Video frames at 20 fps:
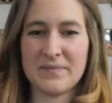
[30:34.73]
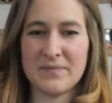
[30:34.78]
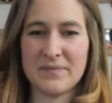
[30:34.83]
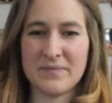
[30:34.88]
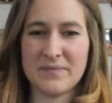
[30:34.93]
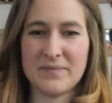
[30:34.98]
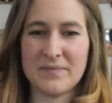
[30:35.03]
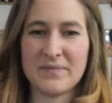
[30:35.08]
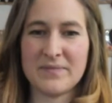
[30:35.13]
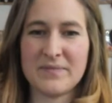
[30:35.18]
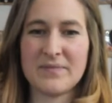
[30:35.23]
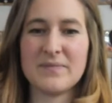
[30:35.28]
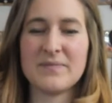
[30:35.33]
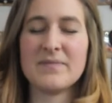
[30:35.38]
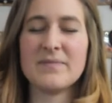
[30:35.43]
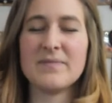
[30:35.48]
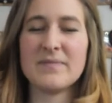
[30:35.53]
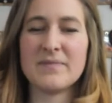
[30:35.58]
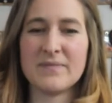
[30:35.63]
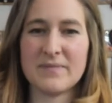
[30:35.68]

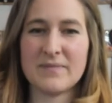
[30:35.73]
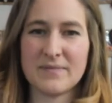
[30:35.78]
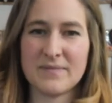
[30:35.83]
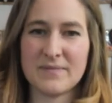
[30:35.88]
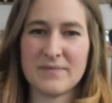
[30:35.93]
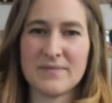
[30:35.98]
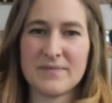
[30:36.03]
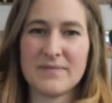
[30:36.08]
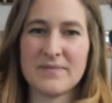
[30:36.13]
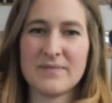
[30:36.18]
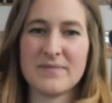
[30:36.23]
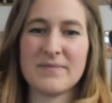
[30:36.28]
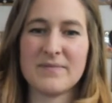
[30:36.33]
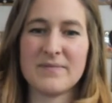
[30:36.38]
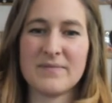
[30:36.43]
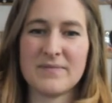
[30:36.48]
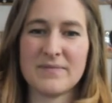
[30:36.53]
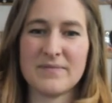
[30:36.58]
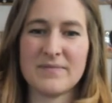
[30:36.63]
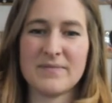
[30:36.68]

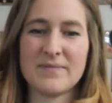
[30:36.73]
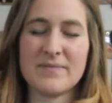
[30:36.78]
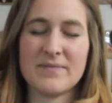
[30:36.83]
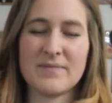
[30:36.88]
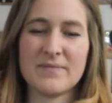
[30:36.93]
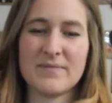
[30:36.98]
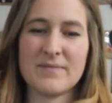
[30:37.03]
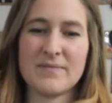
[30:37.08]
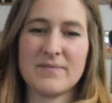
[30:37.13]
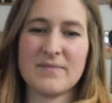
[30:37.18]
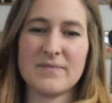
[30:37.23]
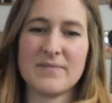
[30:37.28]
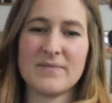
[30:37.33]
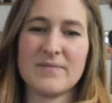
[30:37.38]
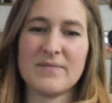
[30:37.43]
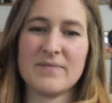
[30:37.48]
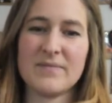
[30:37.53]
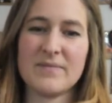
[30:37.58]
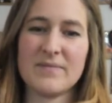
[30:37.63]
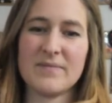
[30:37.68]

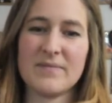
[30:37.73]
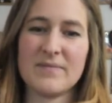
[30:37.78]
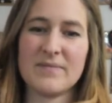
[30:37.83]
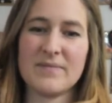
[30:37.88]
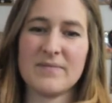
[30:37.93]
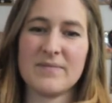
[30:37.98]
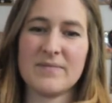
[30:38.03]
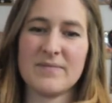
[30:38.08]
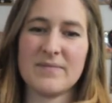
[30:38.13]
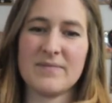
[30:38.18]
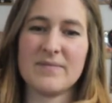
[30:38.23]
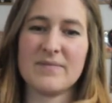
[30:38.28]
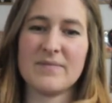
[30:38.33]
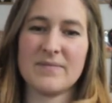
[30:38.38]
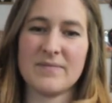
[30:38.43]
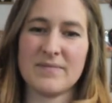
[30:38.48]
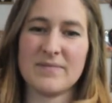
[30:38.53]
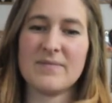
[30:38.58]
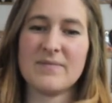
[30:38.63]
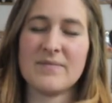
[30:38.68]

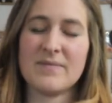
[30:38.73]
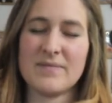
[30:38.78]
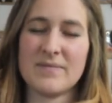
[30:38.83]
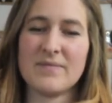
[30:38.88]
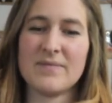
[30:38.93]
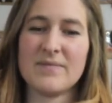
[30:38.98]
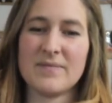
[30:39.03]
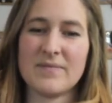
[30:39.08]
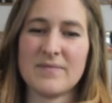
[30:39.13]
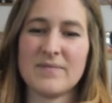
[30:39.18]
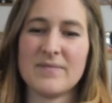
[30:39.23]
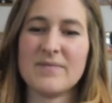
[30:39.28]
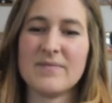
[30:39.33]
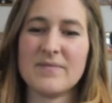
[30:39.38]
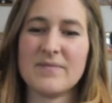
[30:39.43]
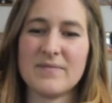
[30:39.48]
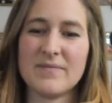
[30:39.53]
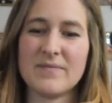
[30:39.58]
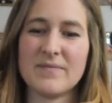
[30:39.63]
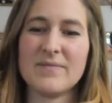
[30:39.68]

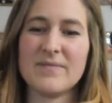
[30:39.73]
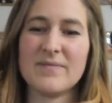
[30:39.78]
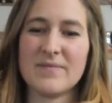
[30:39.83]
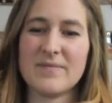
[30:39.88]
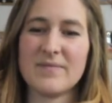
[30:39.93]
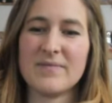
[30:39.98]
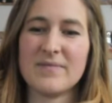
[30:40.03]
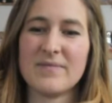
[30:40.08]
(not speaking)